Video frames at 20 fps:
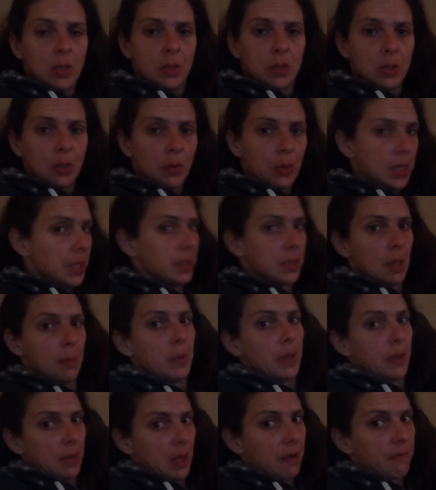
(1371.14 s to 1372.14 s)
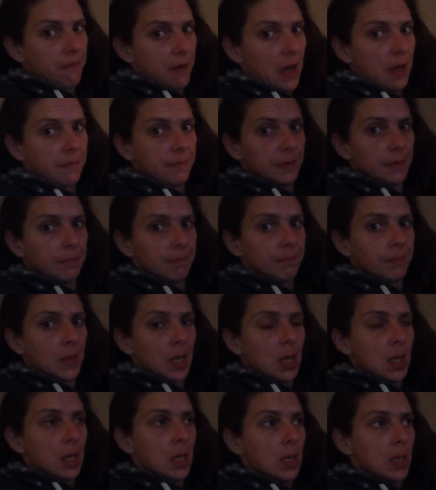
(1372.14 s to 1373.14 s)
So he's up at, like, 5.
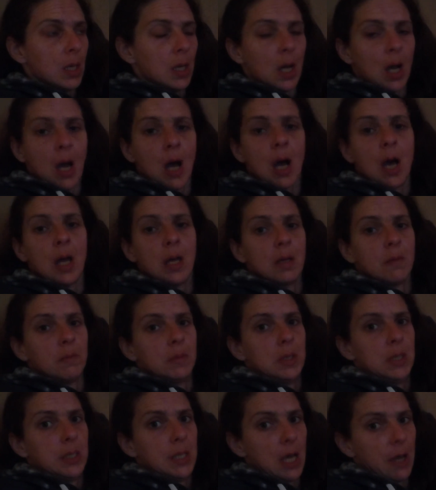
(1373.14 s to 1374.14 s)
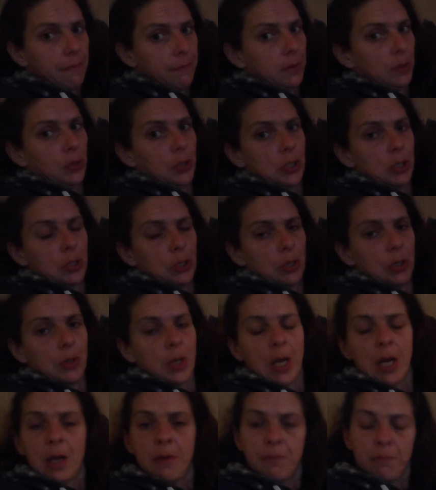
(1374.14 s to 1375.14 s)
I am definitely sure
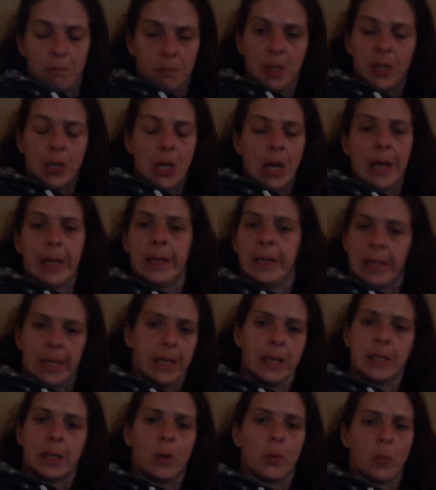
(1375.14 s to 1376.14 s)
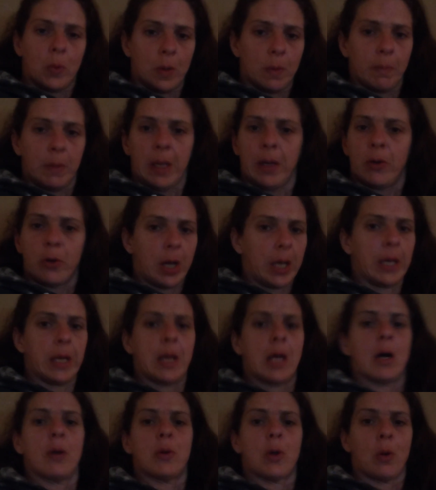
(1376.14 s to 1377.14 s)
that at midnight, he don't want me
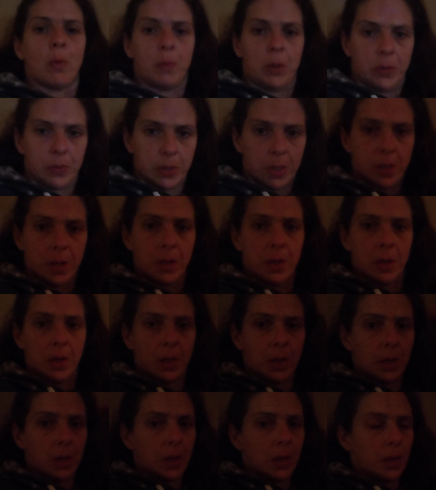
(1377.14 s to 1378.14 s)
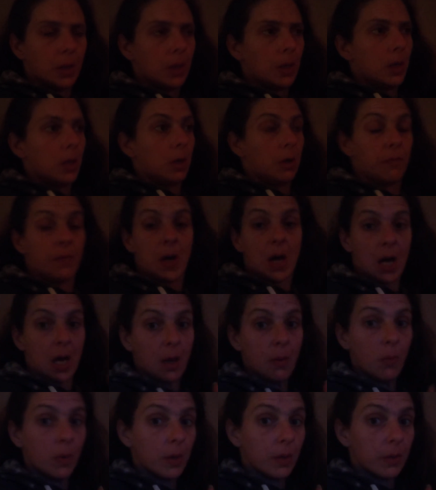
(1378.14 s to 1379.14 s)
cranking out no music. If
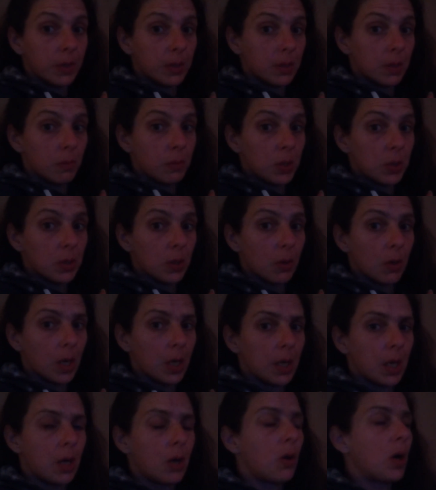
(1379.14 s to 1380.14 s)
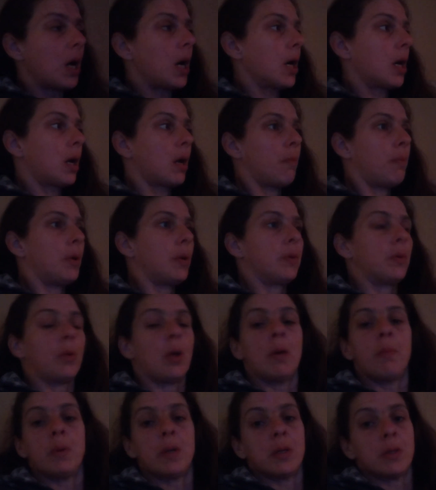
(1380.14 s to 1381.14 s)
I want to listen to music right now, I got to bundle
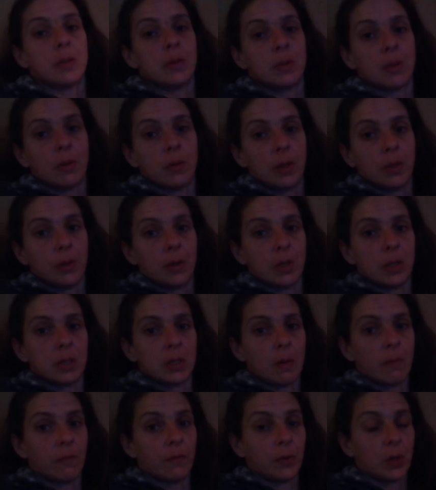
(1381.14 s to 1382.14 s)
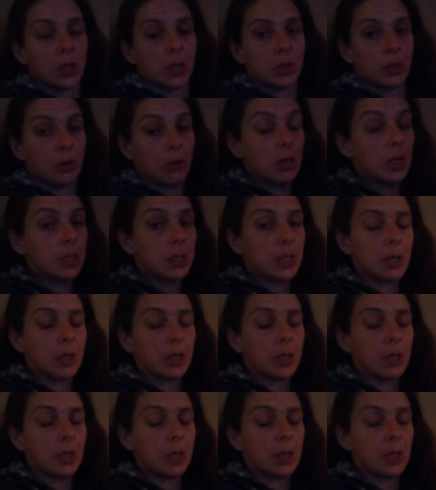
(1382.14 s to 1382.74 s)
up because it's only 30-something freaking degrees